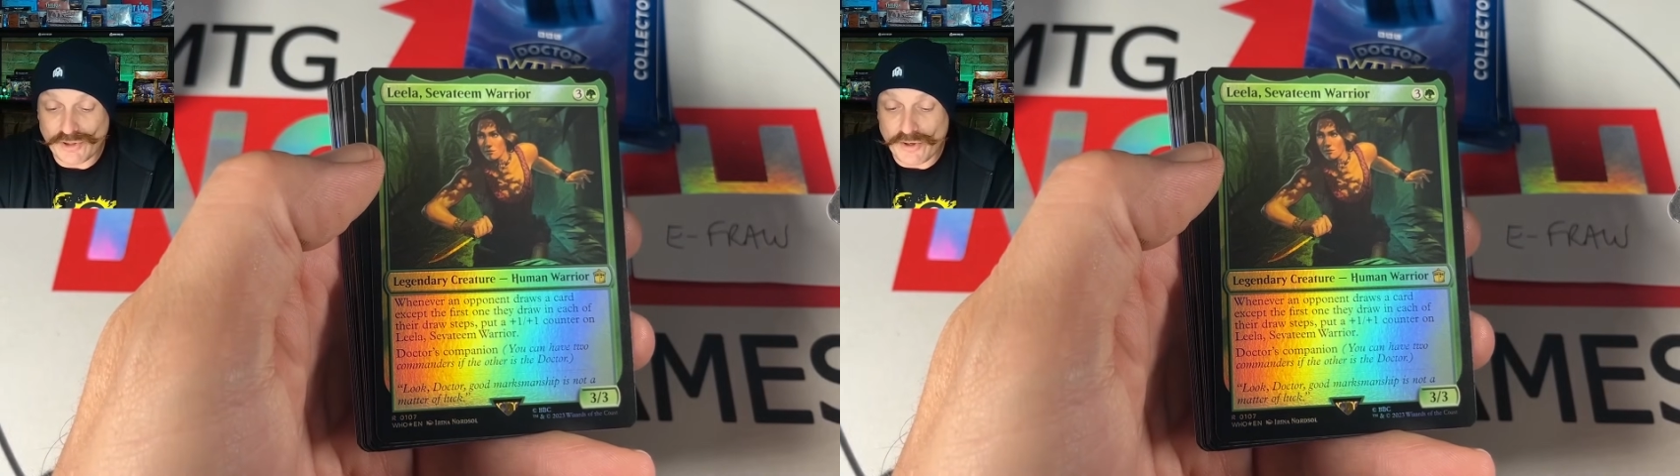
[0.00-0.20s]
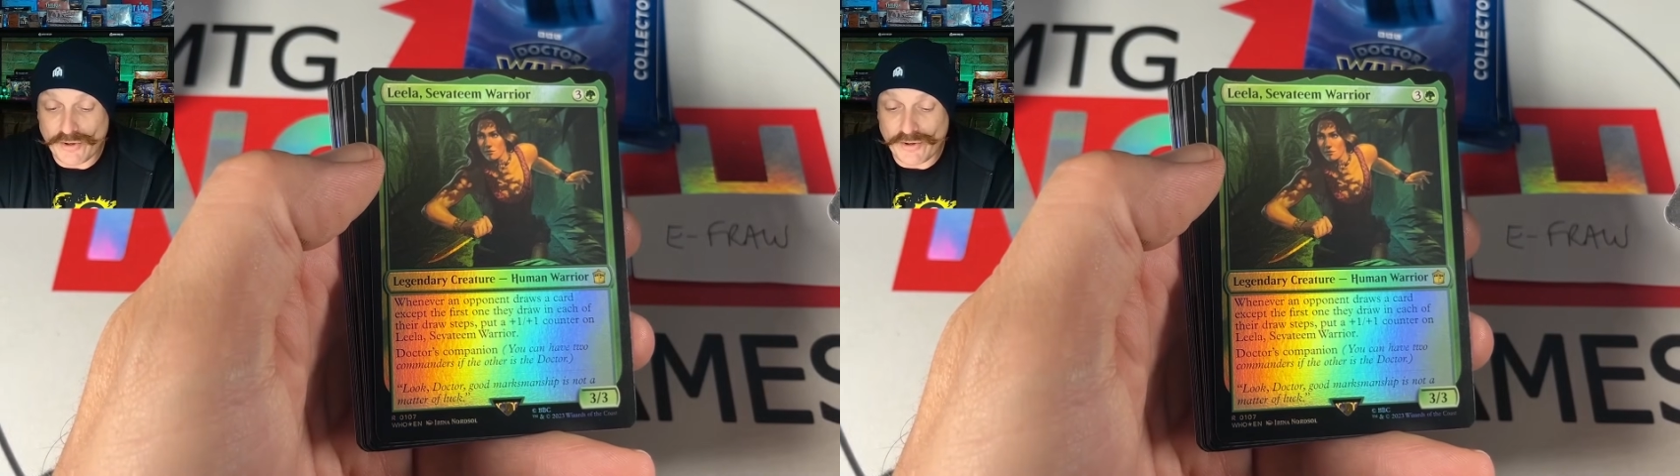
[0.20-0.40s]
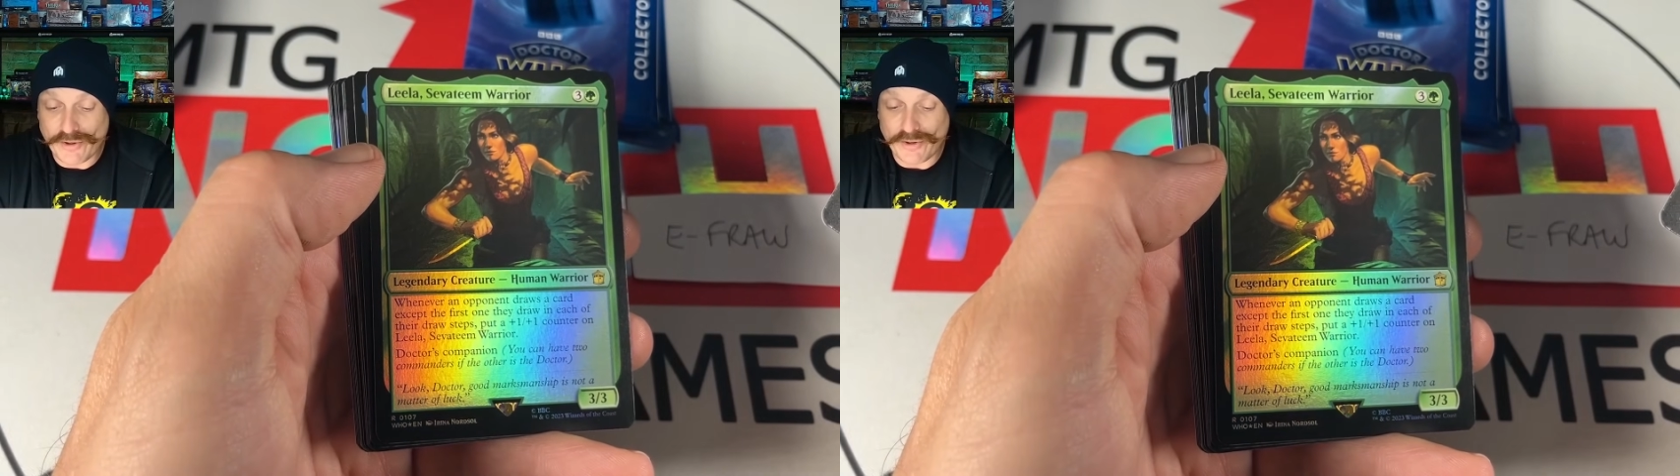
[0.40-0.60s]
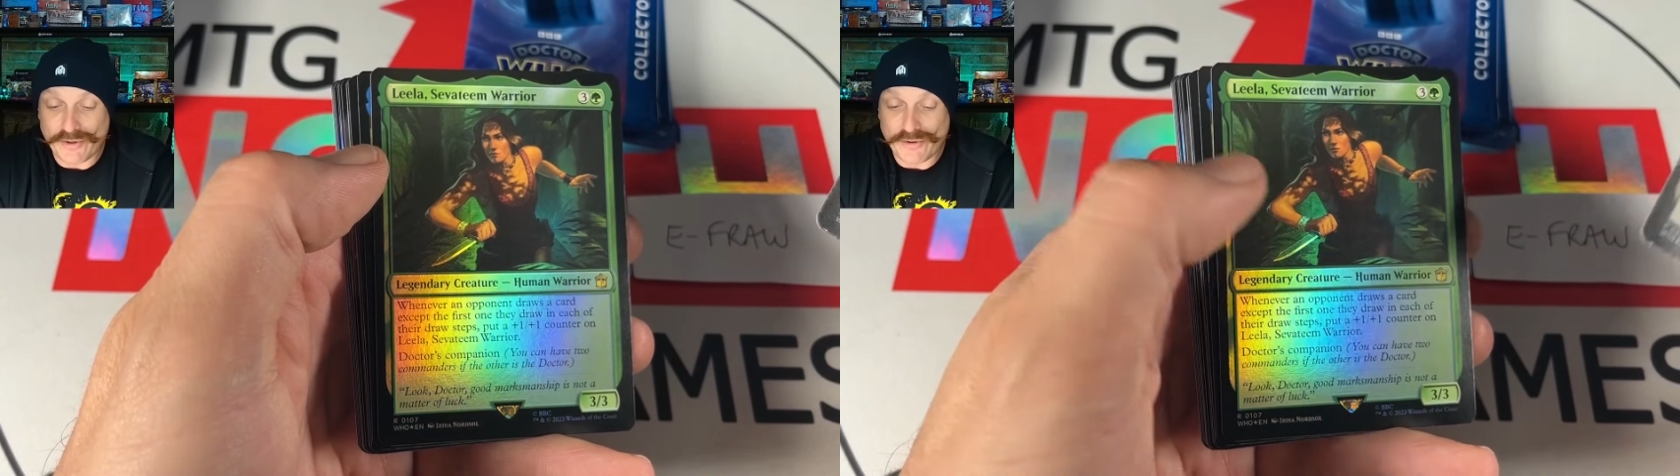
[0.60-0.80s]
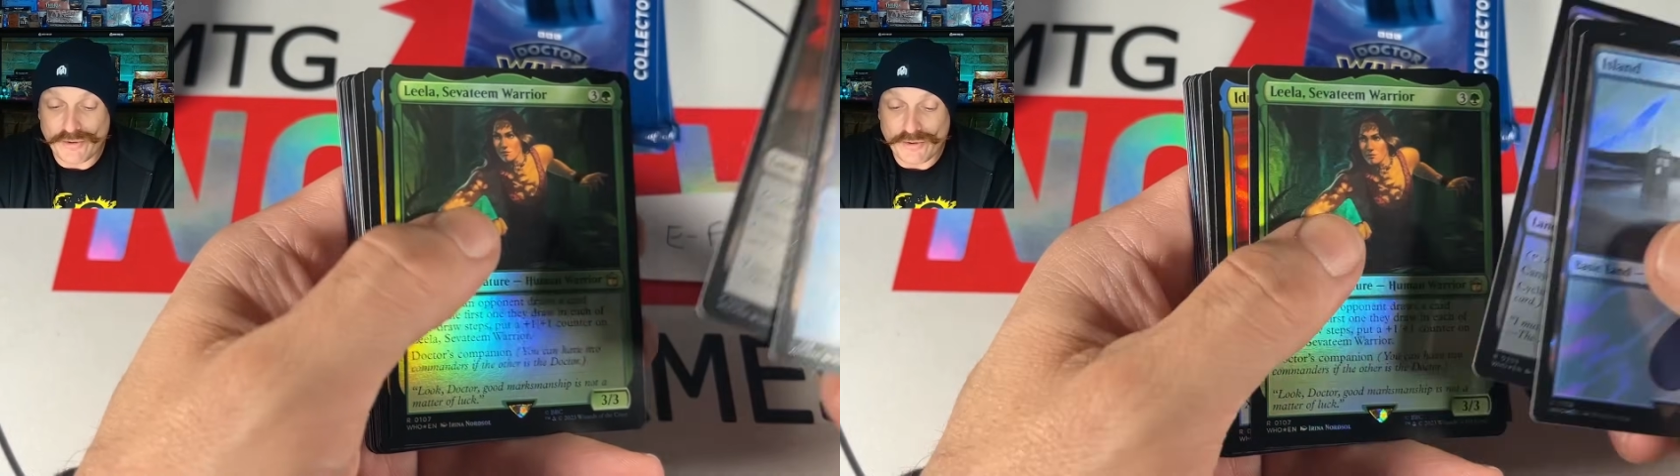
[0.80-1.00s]
lot of her.
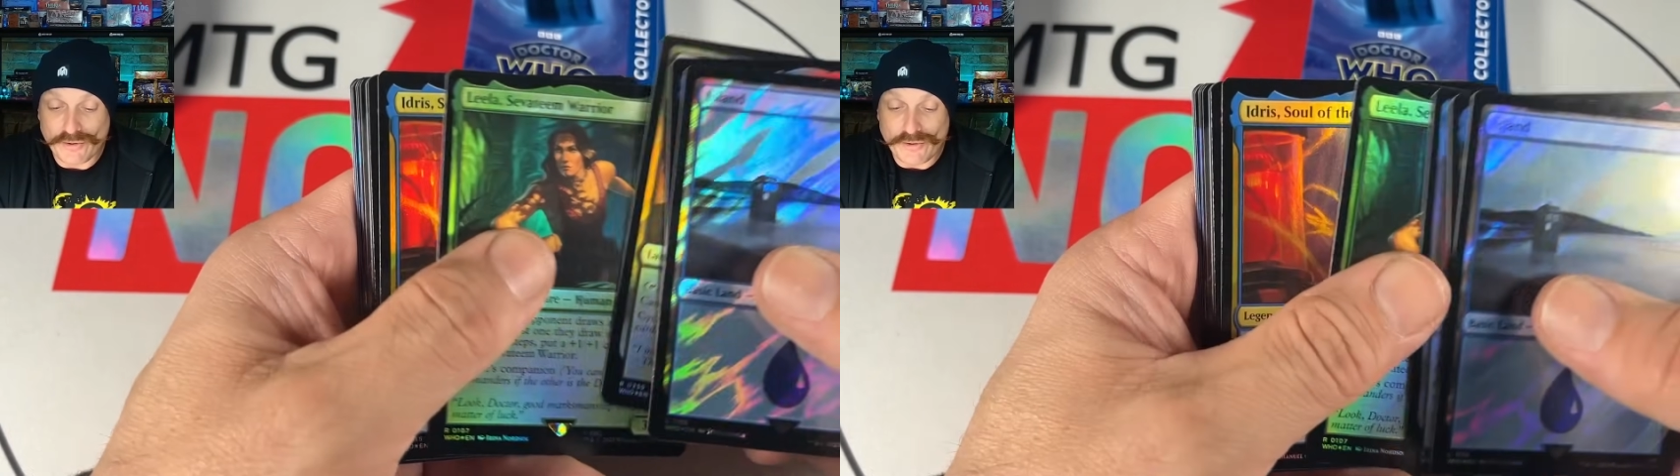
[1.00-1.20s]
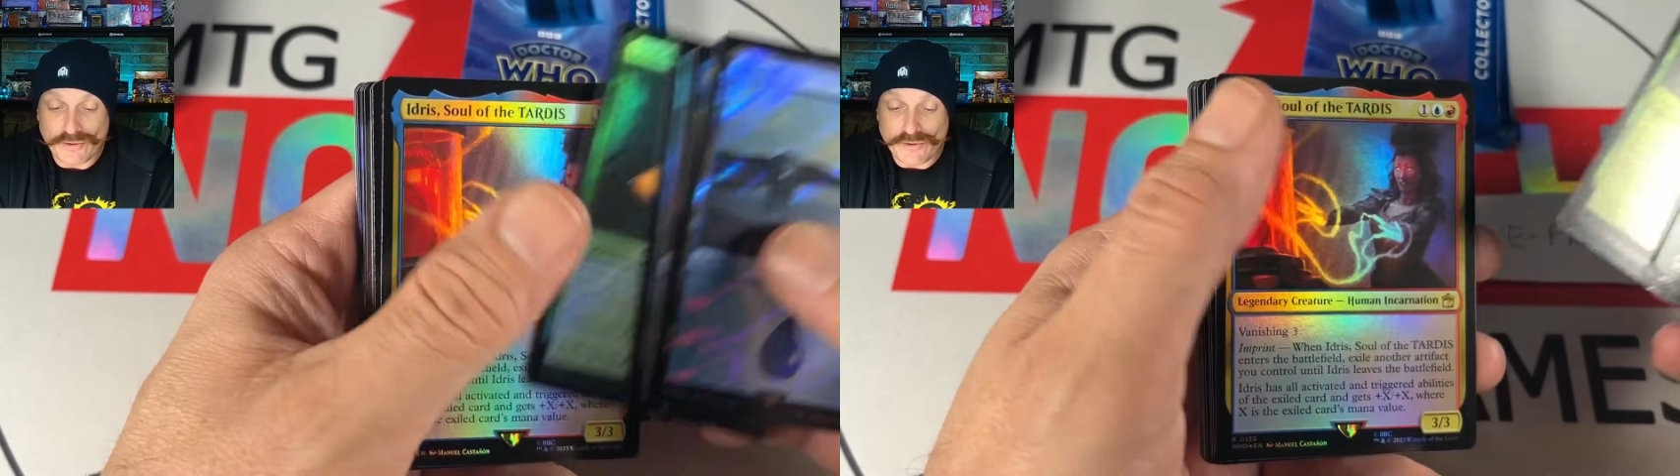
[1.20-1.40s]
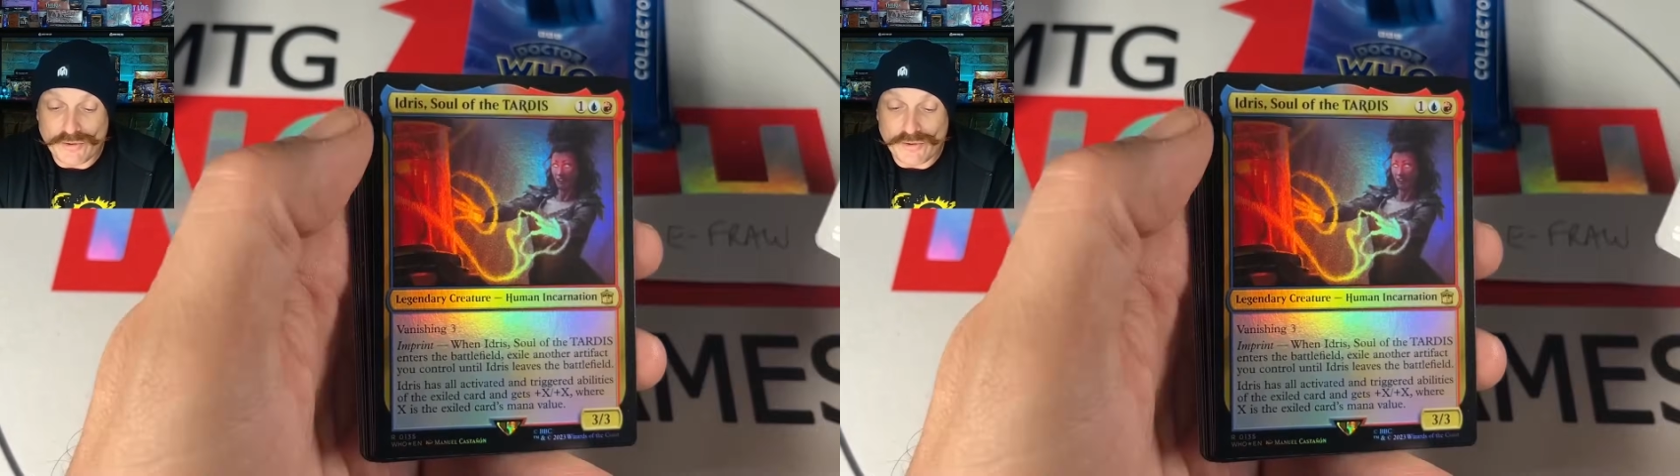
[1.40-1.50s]
Ooh.